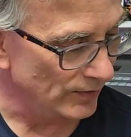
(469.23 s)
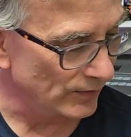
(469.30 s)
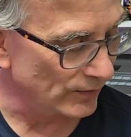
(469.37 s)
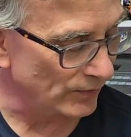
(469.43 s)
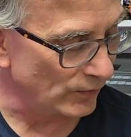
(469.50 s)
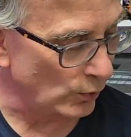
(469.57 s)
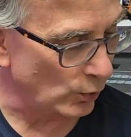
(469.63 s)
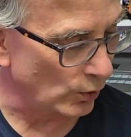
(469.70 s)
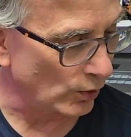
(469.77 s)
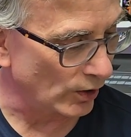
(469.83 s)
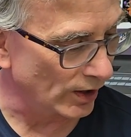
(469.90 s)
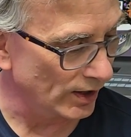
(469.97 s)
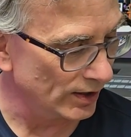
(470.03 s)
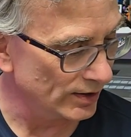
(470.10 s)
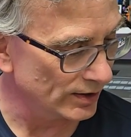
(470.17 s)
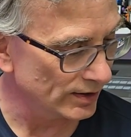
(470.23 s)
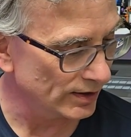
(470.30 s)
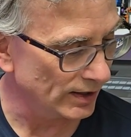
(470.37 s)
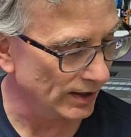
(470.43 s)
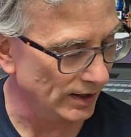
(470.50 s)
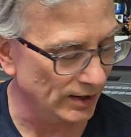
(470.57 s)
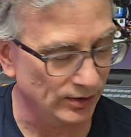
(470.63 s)
for
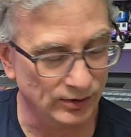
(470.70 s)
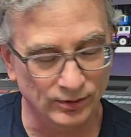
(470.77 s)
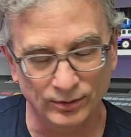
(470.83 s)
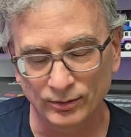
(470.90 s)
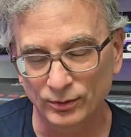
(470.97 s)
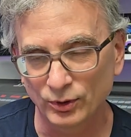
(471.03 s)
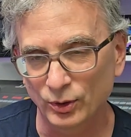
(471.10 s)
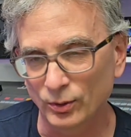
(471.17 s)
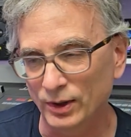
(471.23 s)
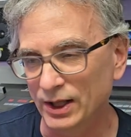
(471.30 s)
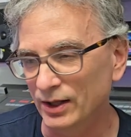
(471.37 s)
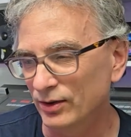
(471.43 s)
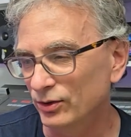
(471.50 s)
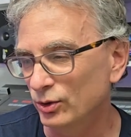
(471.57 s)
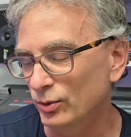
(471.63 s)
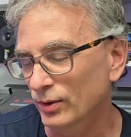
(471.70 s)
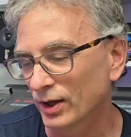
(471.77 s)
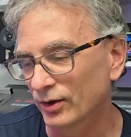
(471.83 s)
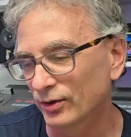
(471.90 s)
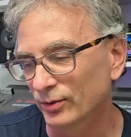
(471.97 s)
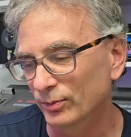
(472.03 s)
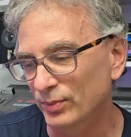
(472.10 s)
a
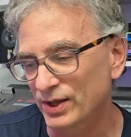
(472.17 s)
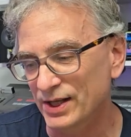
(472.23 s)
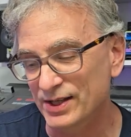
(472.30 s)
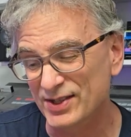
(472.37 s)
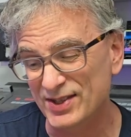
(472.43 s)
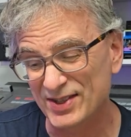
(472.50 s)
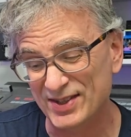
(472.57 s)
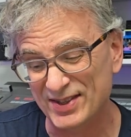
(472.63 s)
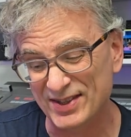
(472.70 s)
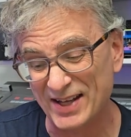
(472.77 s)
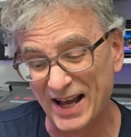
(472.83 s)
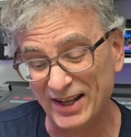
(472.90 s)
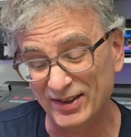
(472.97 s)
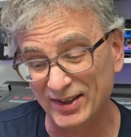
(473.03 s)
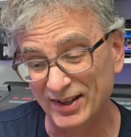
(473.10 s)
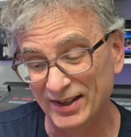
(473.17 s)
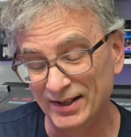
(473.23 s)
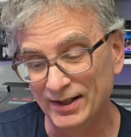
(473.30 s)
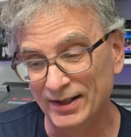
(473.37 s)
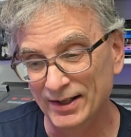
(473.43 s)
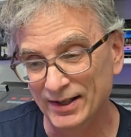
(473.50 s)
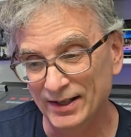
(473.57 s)
2,200 piece set,
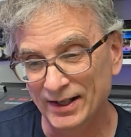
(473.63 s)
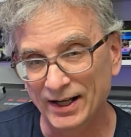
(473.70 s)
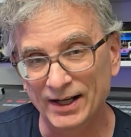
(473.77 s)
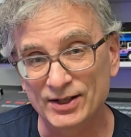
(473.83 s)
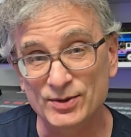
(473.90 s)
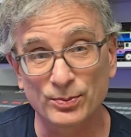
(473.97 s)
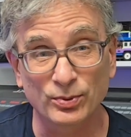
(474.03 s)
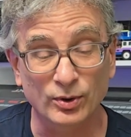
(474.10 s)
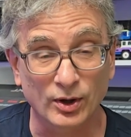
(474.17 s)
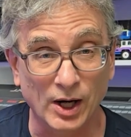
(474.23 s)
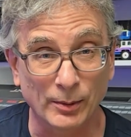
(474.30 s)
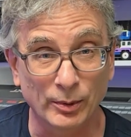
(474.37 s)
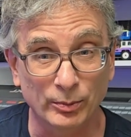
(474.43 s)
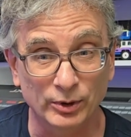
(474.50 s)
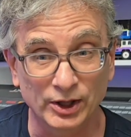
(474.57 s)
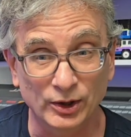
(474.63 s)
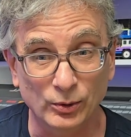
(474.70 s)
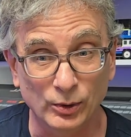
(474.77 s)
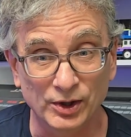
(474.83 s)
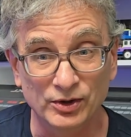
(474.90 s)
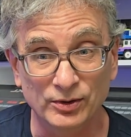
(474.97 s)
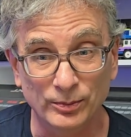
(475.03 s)
it's probably
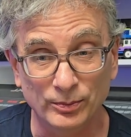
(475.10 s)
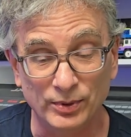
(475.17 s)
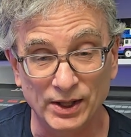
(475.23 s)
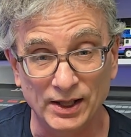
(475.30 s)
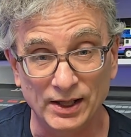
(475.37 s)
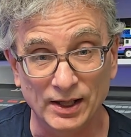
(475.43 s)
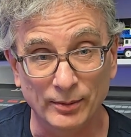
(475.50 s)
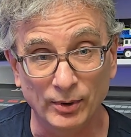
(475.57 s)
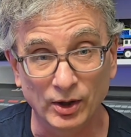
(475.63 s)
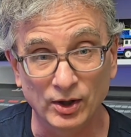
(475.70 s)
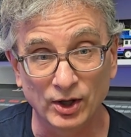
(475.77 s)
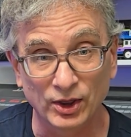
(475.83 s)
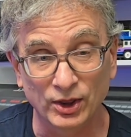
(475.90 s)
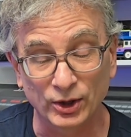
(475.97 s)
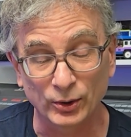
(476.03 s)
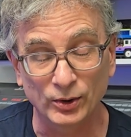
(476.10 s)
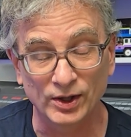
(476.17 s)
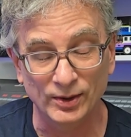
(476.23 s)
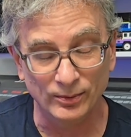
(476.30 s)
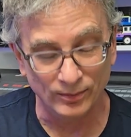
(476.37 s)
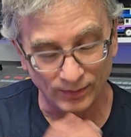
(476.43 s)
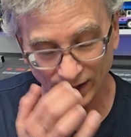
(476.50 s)
going to be about a
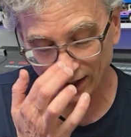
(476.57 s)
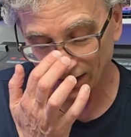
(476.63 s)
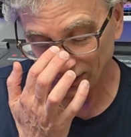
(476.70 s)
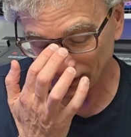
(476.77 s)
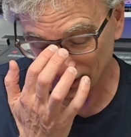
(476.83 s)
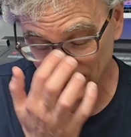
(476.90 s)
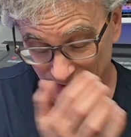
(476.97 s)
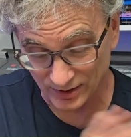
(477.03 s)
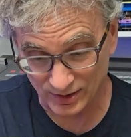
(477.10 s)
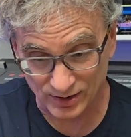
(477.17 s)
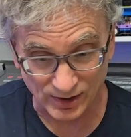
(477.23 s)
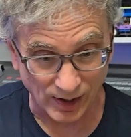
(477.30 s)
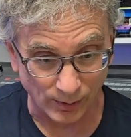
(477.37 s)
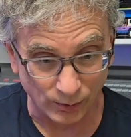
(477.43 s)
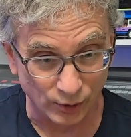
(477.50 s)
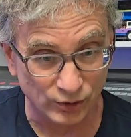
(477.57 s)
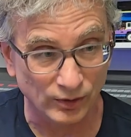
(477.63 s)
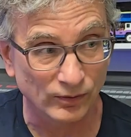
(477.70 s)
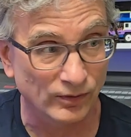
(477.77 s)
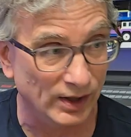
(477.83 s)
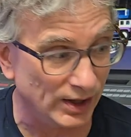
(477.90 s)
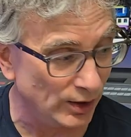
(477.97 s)
30-minute stop
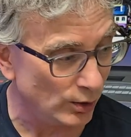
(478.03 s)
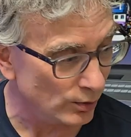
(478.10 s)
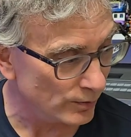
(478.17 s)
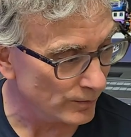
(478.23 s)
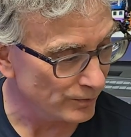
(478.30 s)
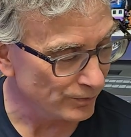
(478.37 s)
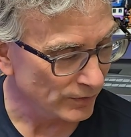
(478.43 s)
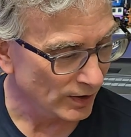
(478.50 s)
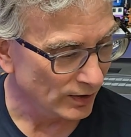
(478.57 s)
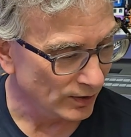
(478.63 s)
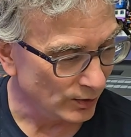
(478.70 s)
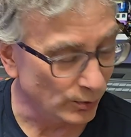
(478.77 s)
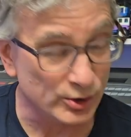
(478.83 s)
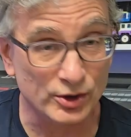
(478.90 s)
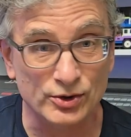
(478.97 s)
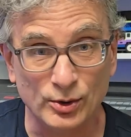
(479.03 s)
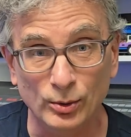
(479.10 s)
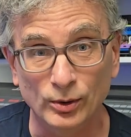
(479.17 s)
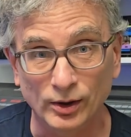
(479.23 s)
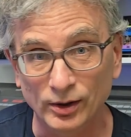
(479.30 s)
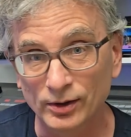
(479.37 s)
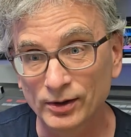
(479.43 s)
motion video, which is
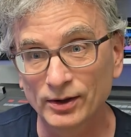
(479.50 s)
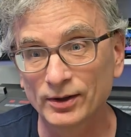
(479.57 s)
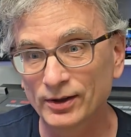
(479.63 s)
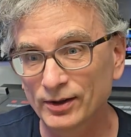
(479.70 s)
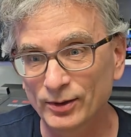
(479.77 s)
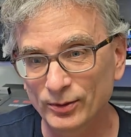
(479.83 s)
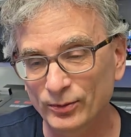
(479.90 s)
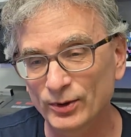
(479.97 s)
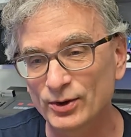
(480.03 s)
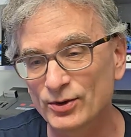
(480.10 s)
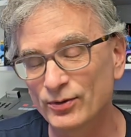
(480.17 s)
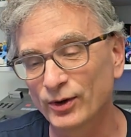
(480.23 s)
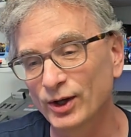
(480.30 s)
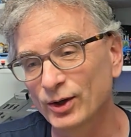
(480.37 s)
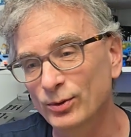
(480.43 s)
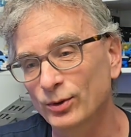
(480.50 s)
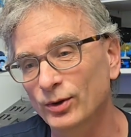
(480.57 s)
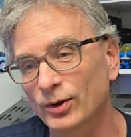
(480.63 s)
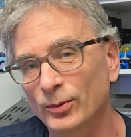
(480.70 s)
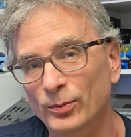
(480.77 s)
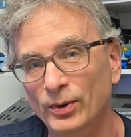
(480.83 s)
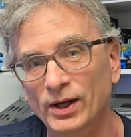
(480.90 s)
cool, which is very
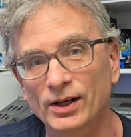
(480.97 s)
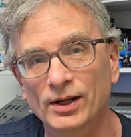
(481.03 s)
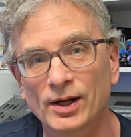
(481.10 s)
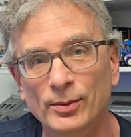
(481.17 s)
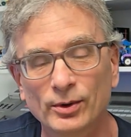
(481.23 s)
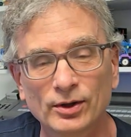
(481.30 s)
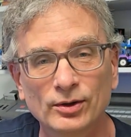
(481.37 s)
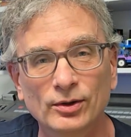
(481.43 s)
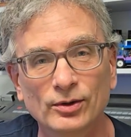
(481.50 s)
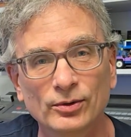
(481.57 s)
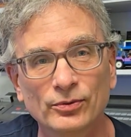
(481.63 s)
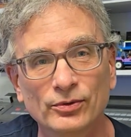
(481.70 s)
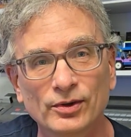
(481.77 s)
cool, but I'm a little